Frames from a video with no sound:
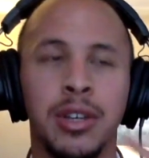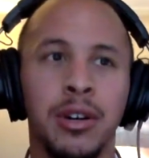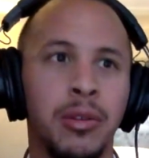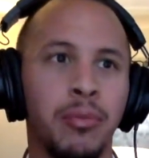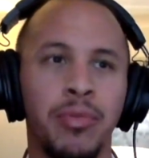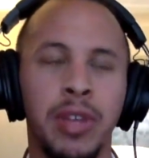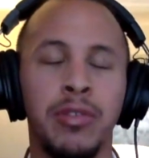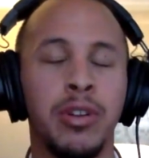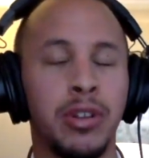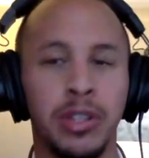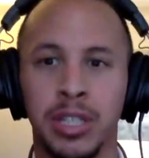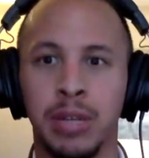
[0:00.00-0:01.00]
So even
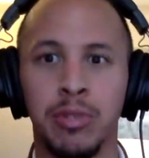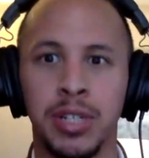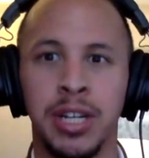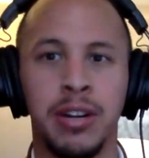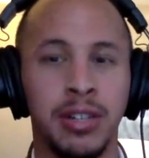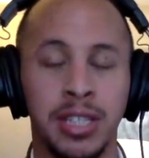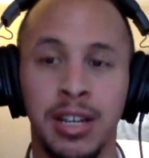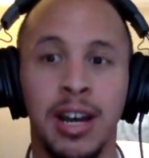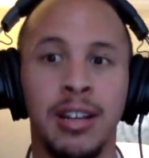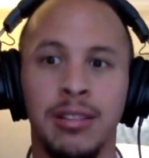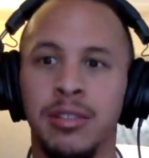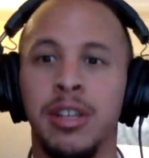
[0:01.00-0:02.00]
during the summers here, it's
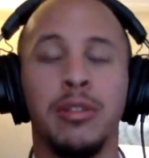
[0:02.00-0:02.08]
not,